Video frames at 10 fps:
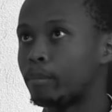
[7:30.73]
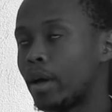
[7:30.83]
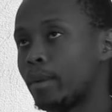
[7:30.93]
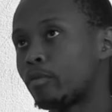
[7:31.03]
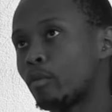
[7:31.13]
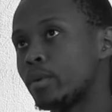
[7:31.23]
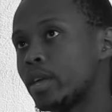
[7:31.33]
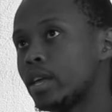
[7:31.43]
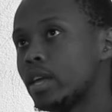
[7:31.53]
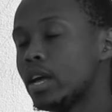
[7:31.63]
perhaps for
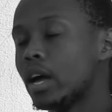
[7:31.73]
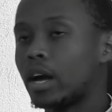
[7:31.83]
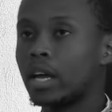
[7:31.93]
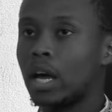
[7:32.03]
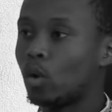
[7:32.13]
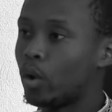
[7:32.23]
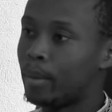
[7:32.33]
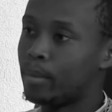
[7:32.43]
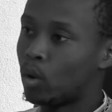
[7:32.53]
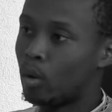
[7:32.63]
me,
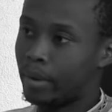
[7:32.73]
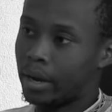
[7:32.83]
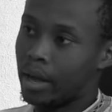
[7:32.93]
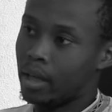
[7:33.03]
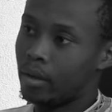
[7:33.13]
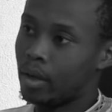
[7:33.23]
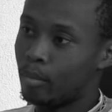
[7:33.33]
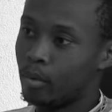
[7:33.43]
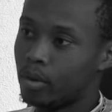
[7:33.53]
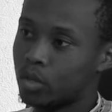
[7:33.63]

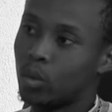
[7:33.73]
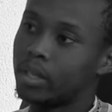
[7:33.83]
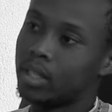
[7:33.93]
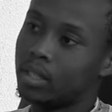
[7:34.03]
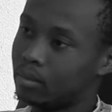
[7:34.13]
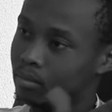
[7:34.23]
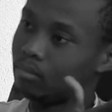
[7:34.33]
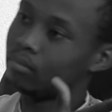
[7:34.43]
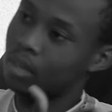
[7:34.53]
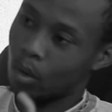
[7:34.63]
it's what thing.
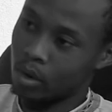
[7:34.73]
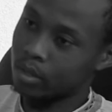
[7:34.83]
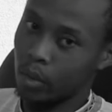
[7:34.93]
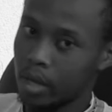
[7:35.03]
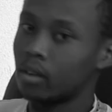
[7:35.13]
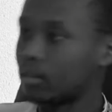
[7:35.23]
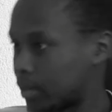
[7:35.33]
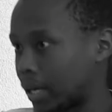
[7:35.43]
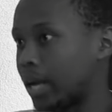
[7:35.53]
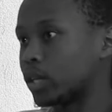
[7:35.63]
It's okay.
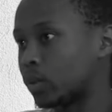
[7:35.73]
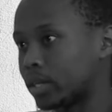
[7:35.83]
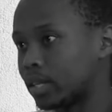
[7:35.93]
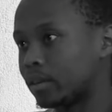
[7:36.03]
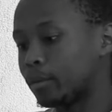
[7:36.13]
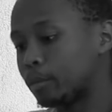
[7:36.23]
It's what thing.